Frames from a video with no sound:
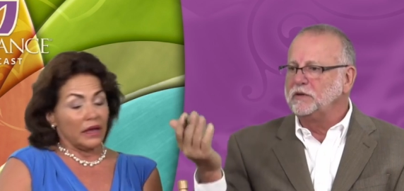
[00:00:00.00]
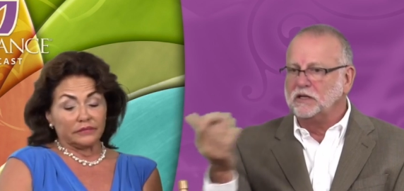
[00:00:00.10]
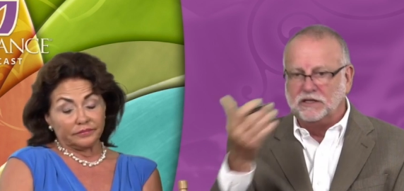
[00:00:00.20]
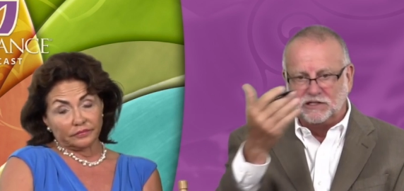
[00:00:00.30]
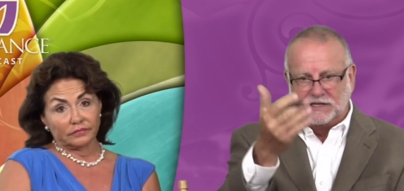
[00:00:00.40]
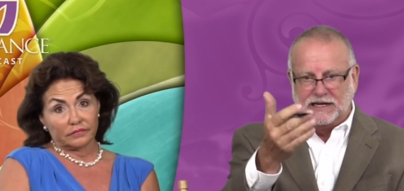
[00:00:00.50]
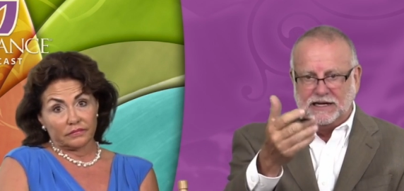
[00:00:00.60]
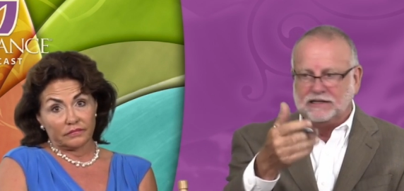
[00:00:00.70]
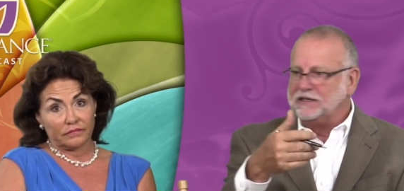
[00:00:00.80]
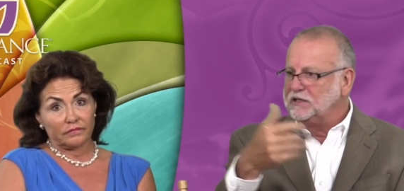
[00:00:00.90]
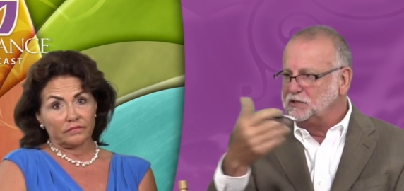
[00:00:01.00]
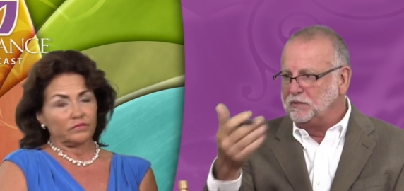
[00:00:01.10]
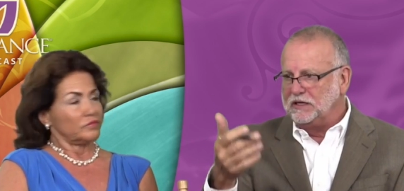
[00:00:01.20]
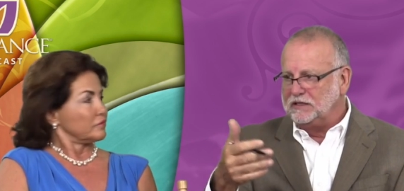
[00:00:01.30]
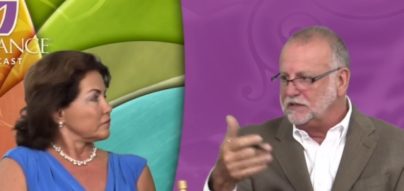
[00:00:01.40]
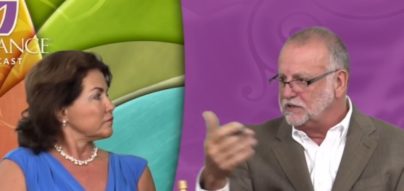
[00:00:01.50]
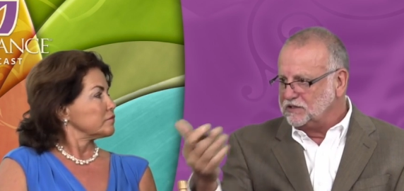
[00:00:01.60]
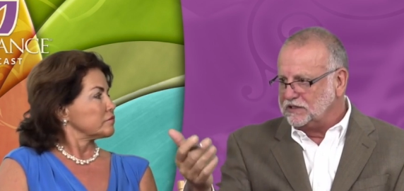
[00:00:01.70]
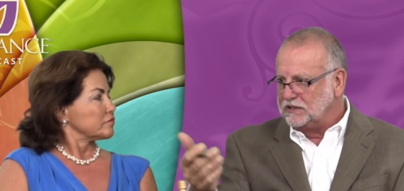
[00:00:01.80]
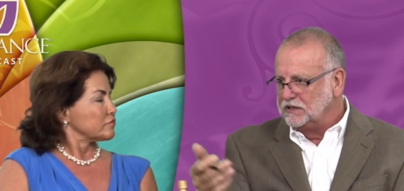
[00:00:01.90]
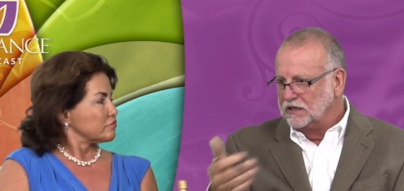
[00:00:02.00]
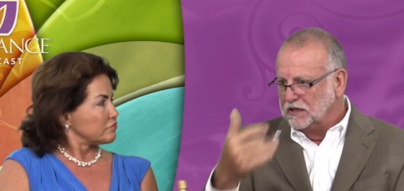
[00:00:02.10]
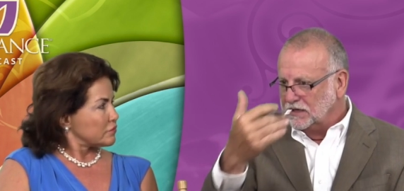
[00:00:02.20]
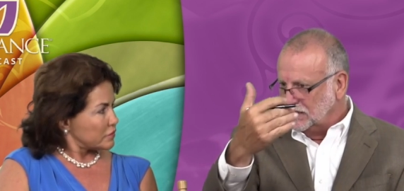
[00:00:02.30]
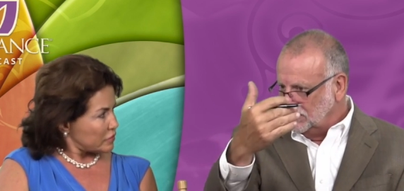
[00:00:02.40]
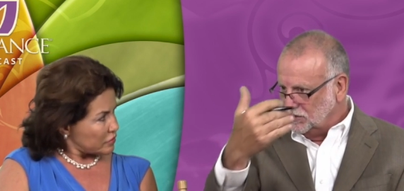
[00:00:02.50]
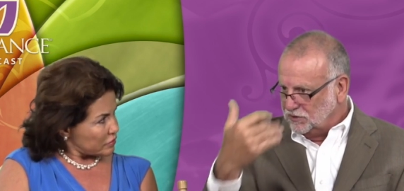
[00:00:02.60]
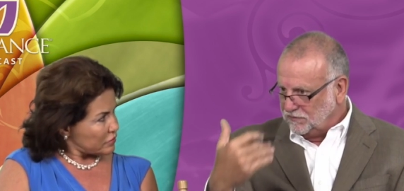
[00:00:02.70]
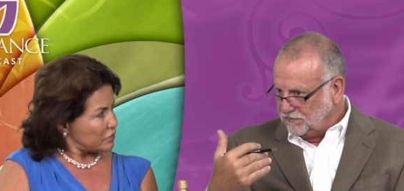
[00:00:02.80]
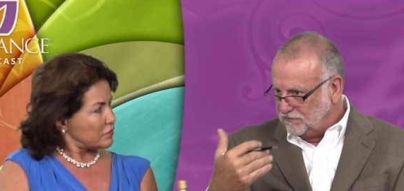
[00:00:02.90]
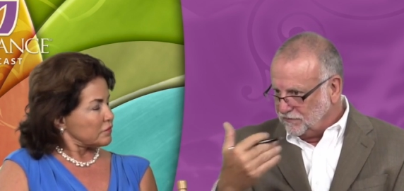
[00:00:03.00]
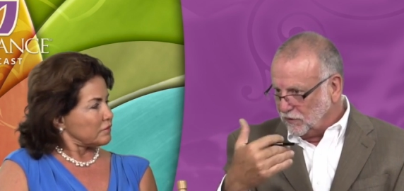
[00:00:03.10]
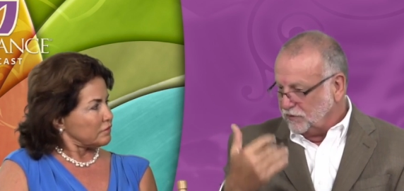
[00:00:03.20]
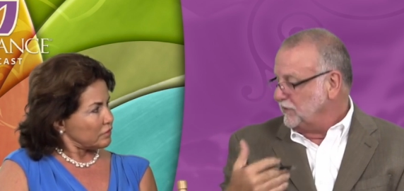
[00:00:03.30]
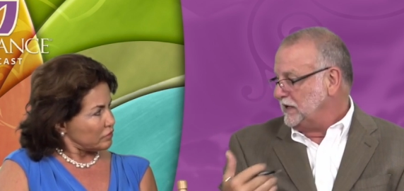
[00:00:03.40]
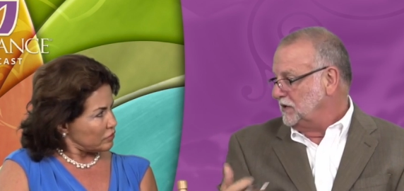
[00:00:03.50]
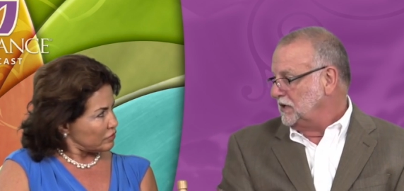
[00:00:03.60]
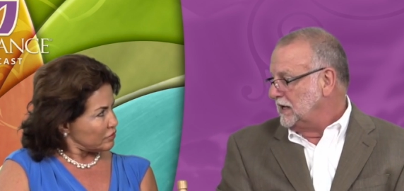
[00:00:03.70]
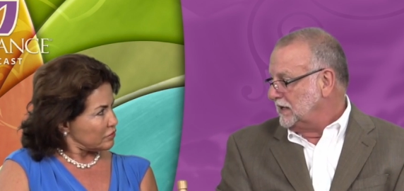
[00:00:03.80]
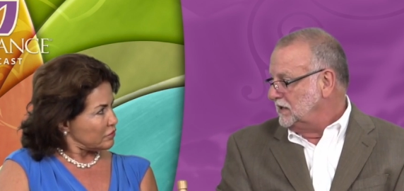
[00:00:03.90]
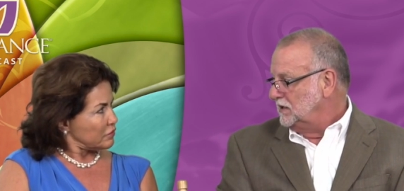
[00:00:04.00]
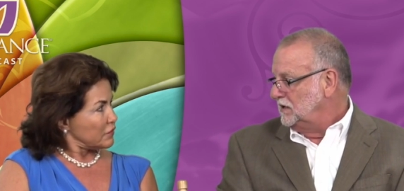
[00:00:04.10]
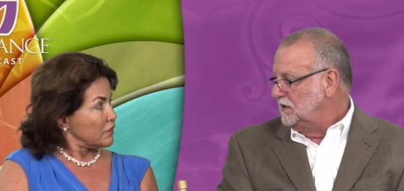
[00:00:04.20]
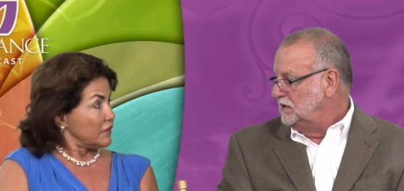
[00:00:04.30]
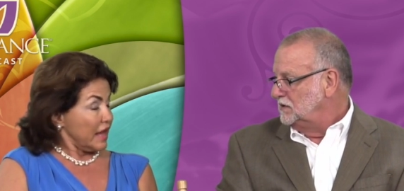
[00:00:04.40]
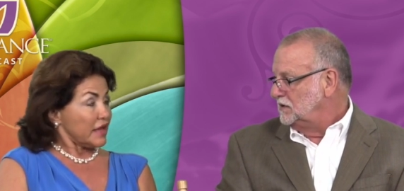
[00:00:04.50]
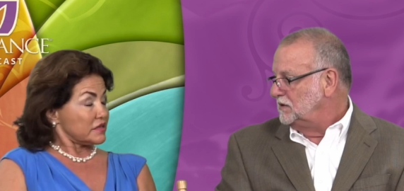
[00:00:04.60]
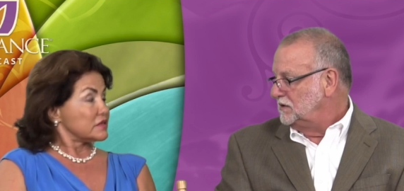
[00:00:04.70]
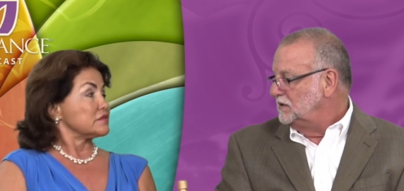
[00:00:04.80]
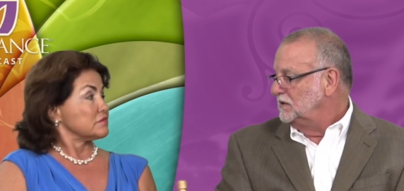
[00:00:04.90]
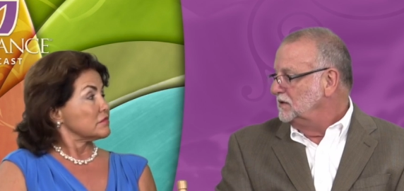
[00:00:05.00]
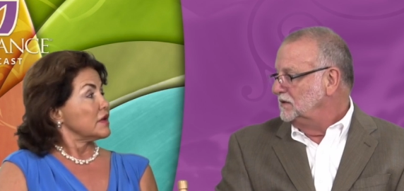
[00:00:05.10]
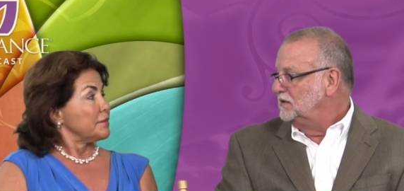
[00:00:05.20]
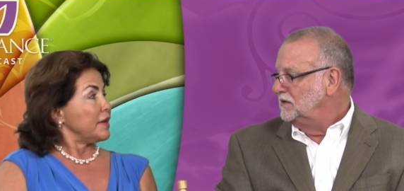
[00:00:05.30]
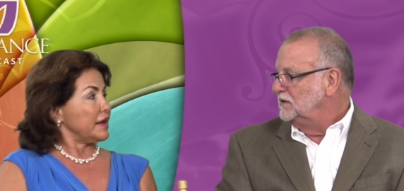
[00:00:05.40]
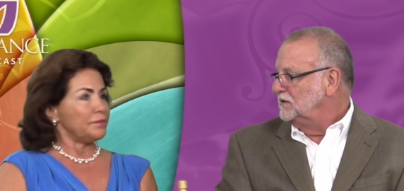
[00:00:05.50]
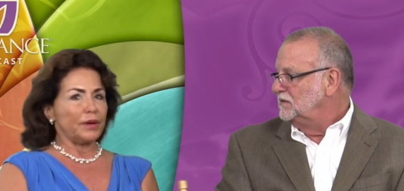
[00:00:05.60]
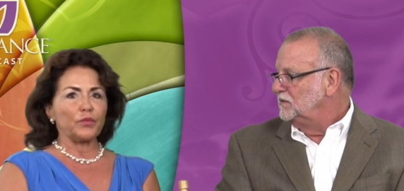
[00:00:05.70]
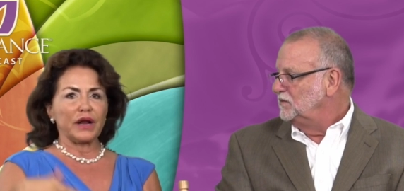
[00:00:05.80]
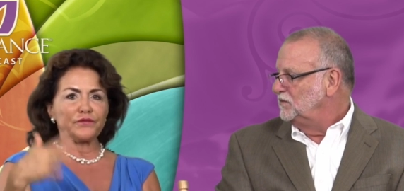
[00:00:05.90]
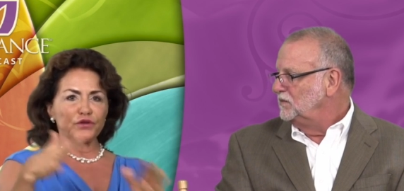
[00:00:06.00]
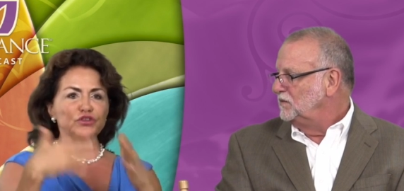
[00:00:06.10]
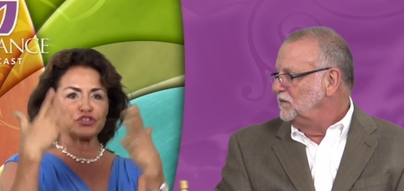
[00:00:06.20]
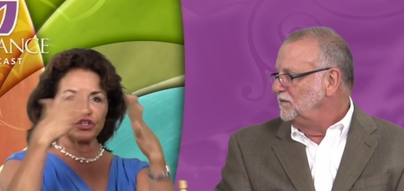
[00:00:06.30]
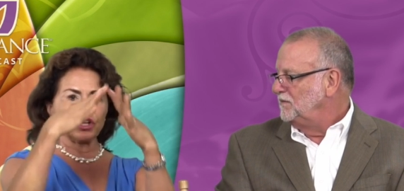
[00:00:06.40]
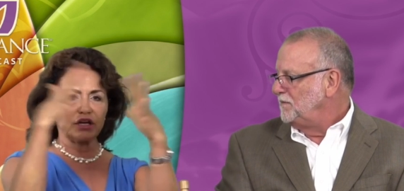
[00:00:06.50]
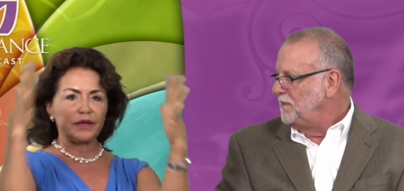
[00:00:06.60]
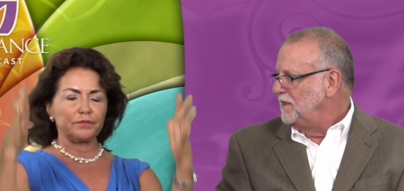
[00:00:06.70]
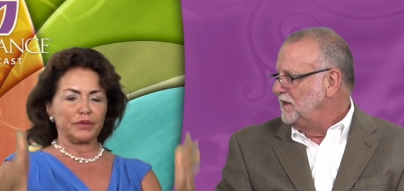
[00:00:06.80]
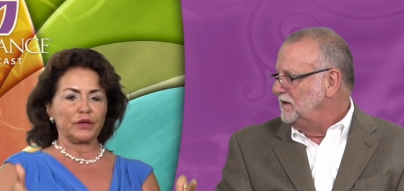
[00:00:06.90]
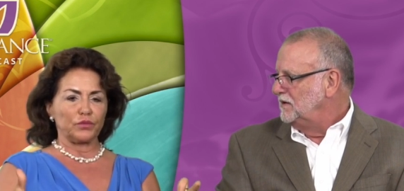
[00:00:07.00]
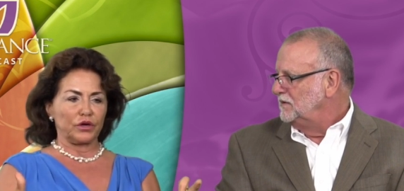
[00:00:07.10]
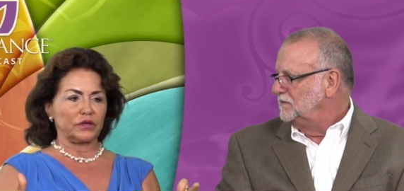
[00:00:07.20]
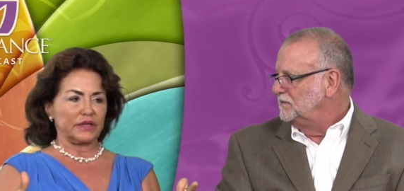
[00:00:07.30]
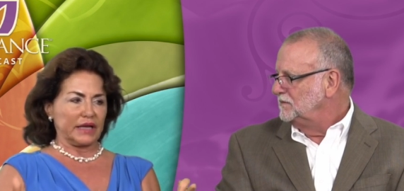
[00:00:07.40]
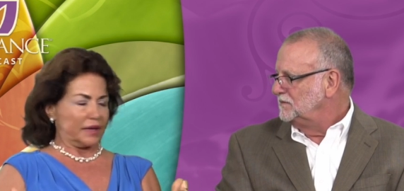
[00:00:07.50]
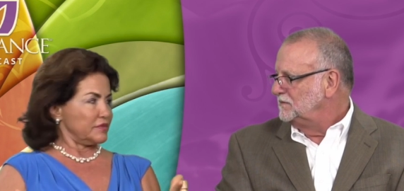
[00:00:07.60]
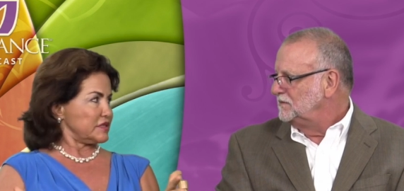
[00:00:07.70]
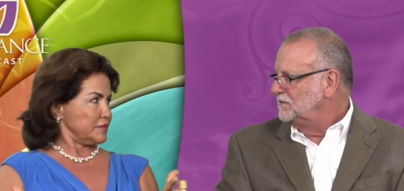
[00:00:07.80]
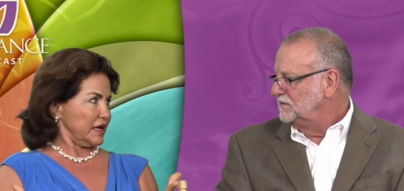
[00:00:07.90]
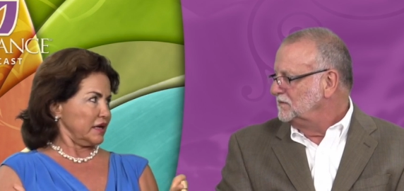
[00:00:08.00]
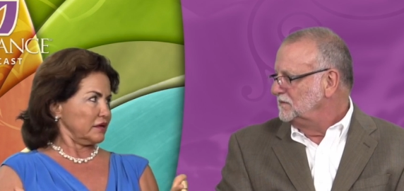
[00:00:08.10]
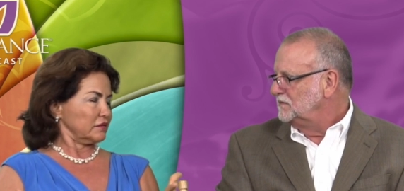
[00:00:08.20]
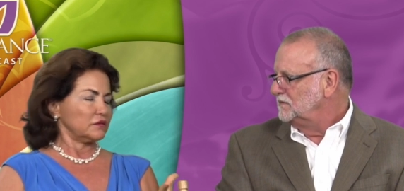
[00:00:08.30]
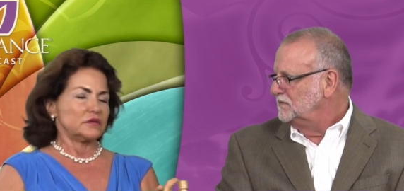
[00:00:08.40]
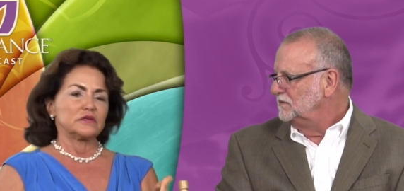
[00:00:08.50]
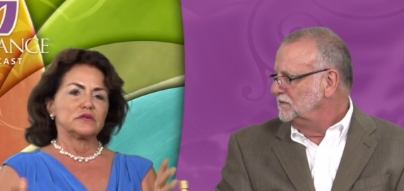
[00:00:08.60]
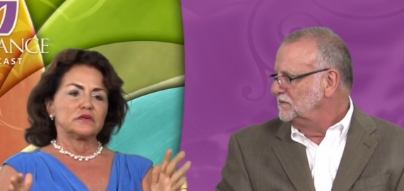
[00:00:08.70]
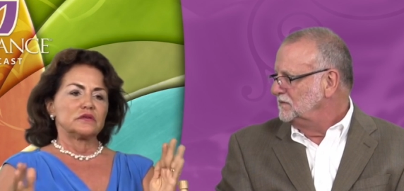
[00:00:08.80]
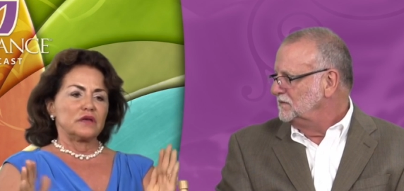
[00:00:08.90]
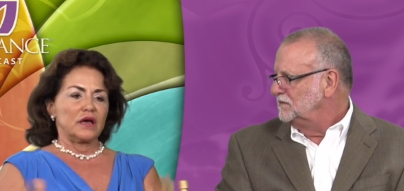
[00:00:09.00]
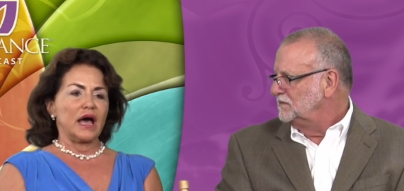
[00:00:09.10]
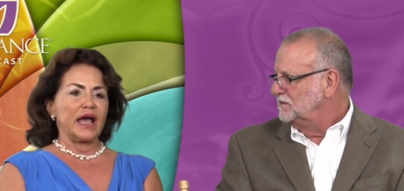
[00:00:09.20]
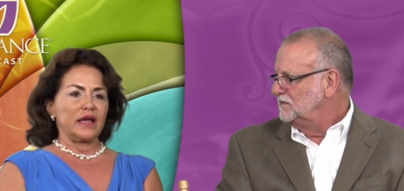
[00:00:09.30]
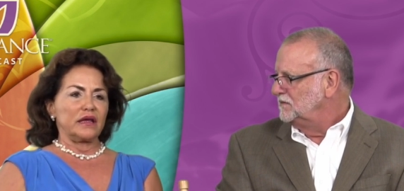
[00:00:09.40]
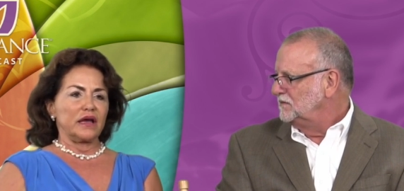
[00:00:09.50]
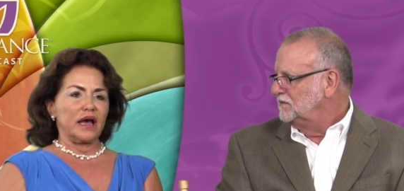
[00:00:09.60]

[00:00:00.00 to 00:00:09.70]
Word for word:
Speaker 1: typically yeah. it's A, then it's B, then it's C, and this is further down the
Speaker 2: line. Yes, so, but but when I first look at blood work that comes to me, mm-hmm. I